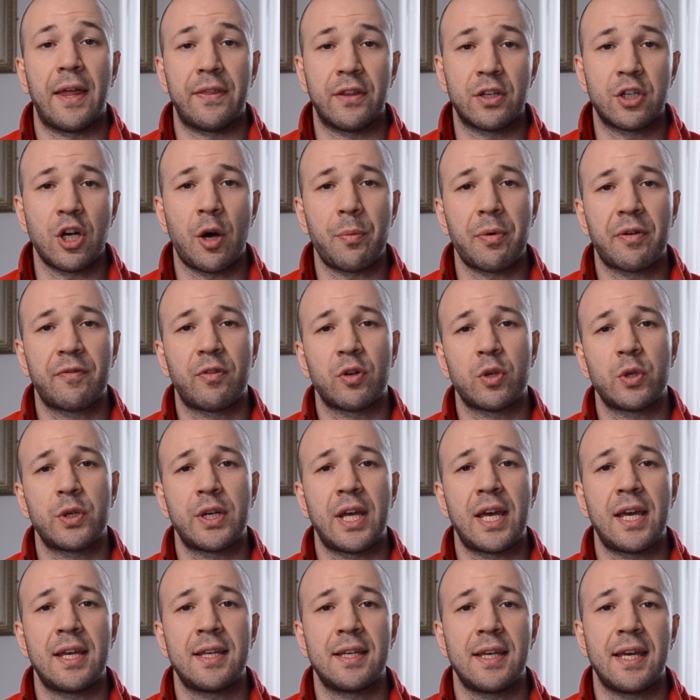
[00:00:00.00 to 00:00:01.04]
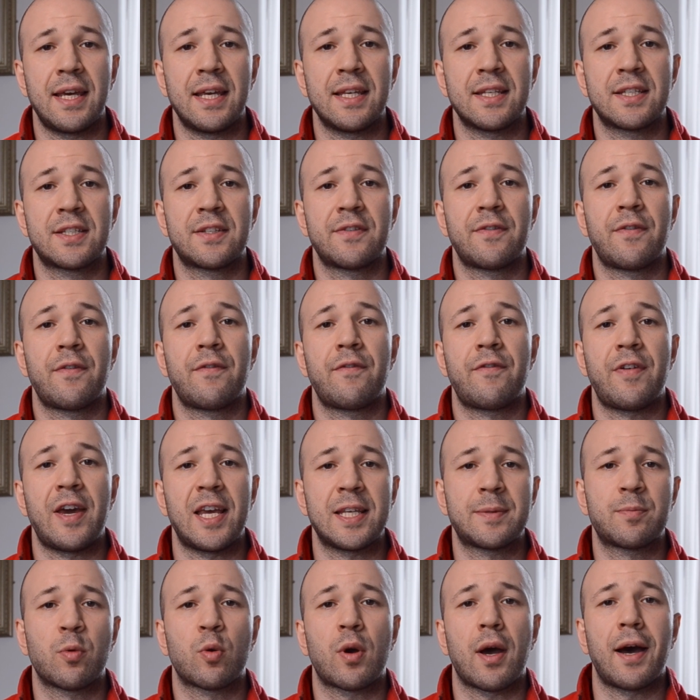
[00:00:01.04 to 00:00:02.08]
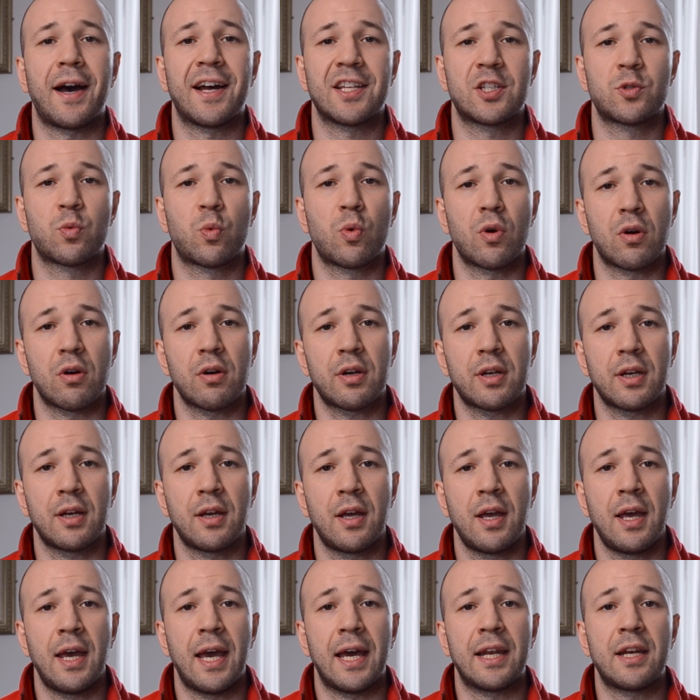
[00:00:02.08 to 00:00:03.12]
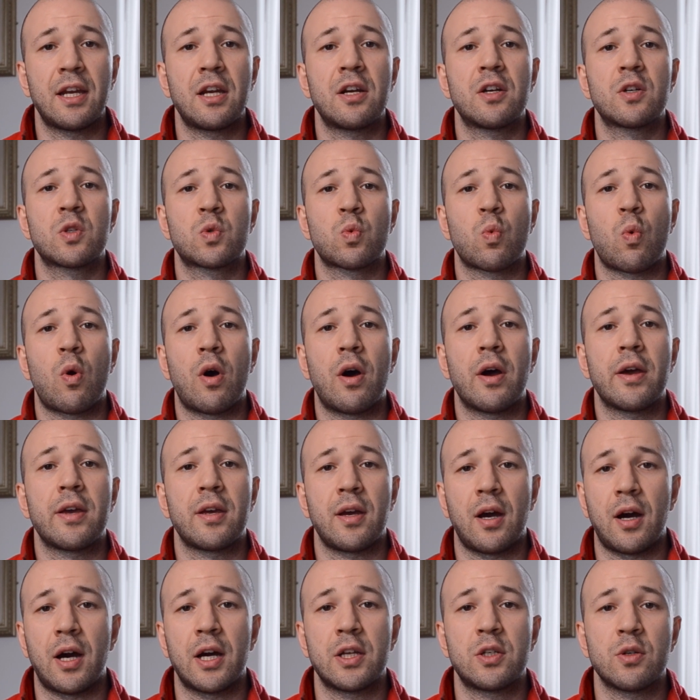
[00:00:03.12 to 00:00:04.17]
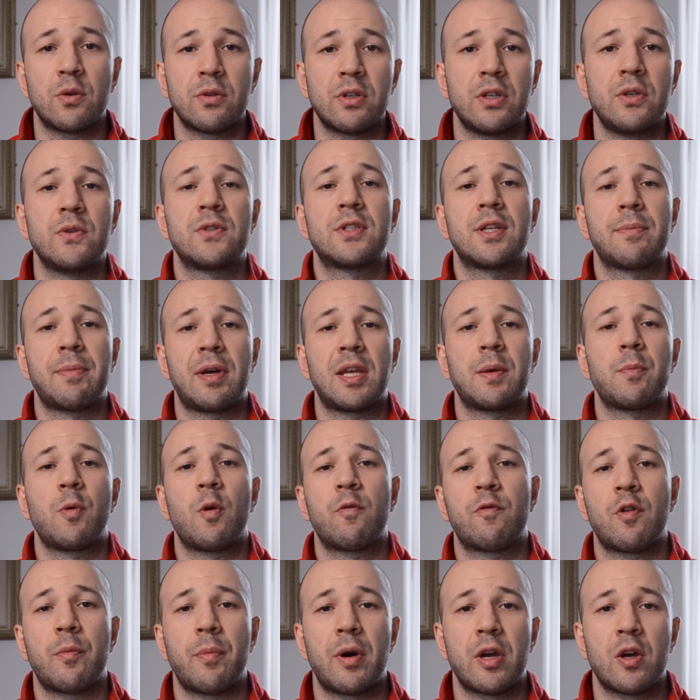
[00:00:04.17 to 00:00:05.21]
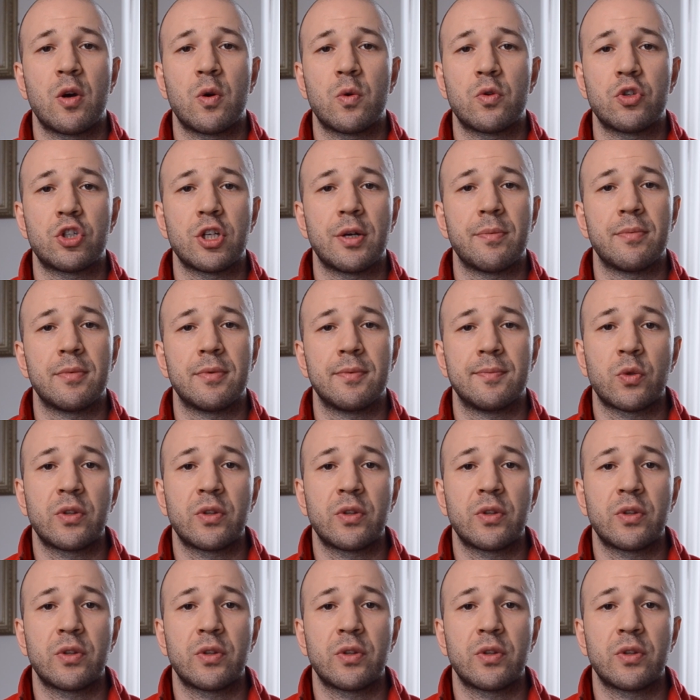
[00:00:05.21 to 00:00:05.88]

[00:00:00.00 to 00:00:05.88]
And the topic for today is Facebook ads work, and here's why I don't use them anymore for my own gym.